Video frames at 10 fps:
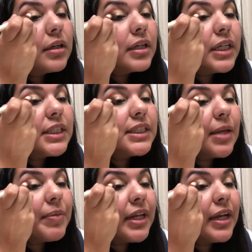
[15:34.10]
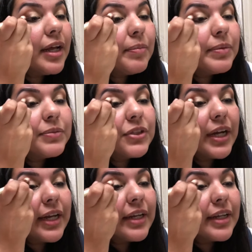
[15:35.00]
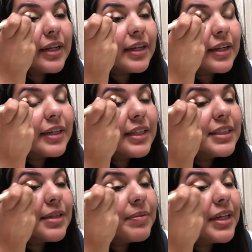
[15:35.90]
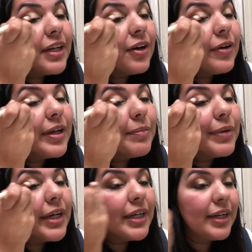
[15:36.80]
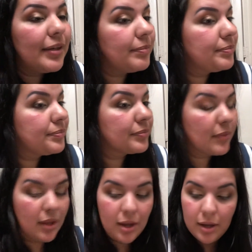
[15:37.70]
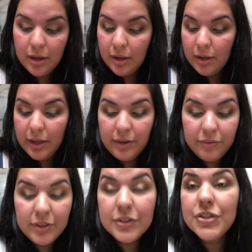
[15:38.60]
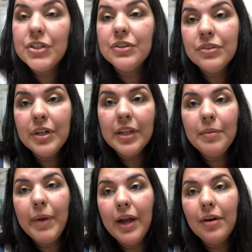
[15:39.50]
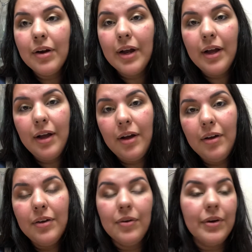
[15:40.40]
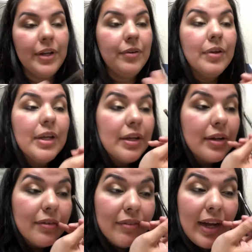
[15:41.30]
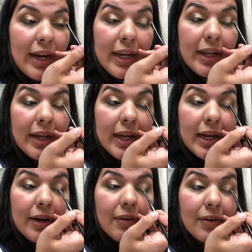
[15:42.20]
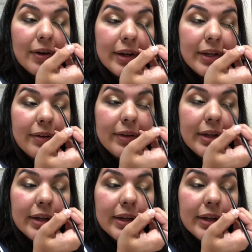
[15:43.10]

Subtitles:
get something up. I'm trying to get something going, but if there's children in the background, or you hear fighting, or you